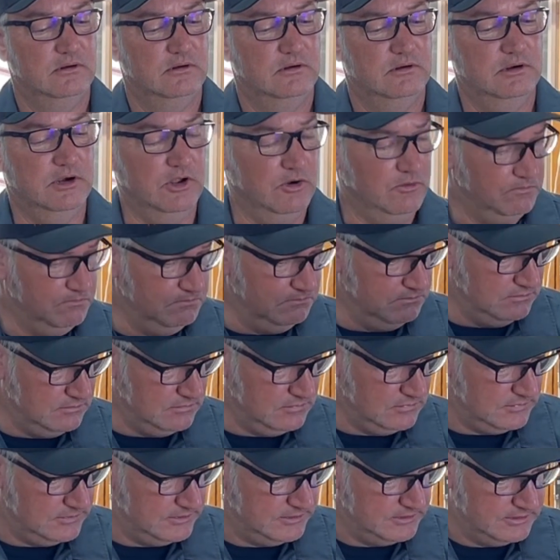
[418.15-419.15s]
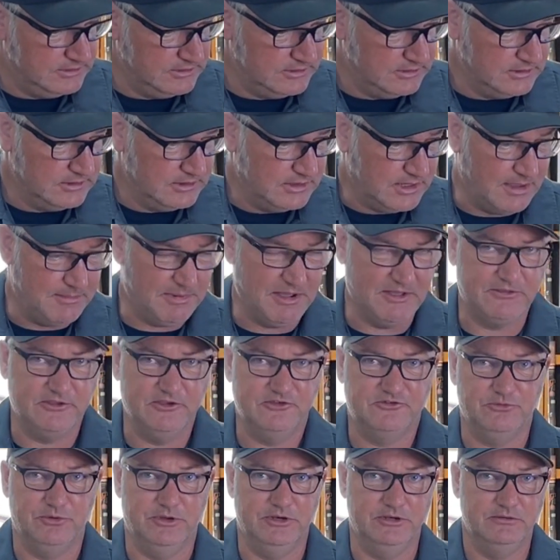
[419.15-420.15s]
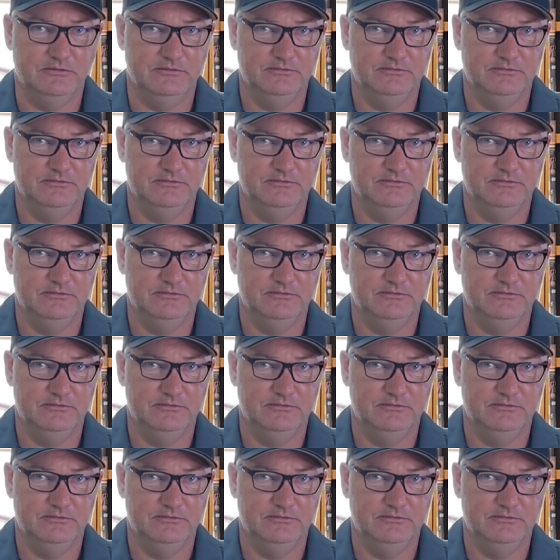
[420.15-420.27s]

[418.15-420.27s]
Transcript: Nope. How about this one?